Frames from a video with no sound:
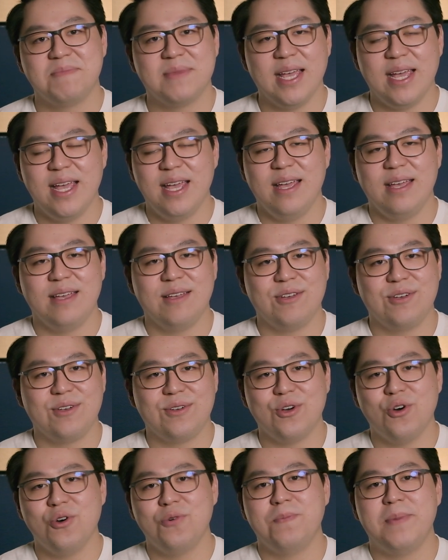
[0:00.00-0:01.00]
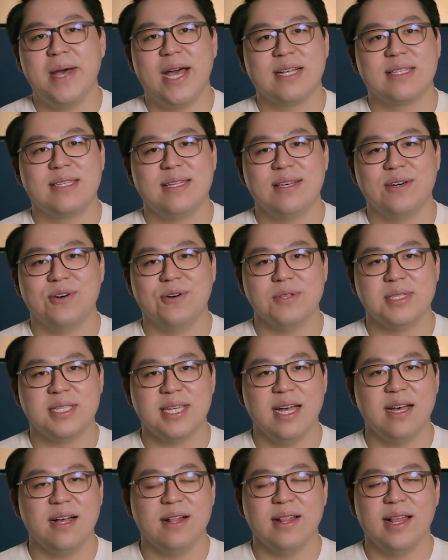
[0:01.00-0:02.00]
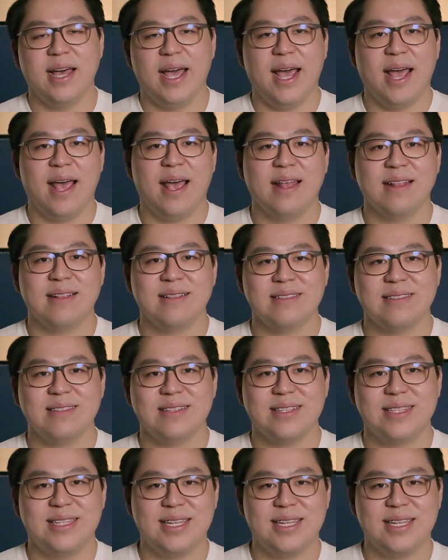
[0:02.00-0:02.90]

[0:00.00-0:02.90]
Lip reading: they go back to the hotel and